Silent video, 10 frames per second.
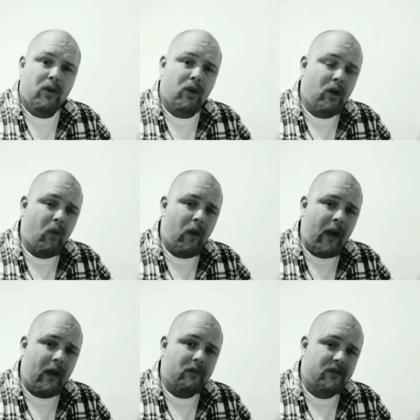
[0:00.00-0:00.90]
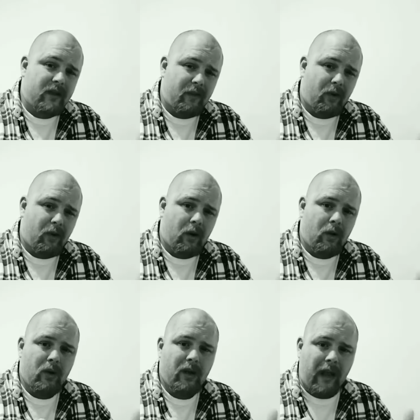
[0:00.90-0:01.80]
to go out, sell their
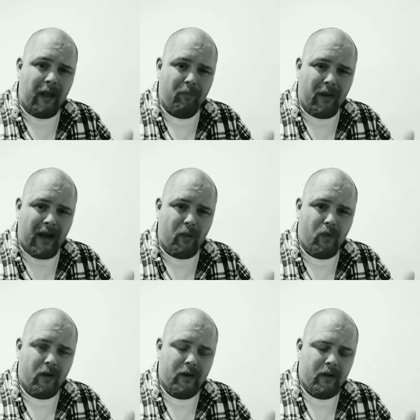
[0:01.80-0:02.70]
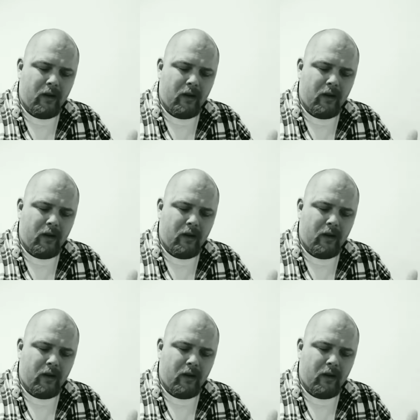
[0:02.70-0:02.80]
cloak, and buy one.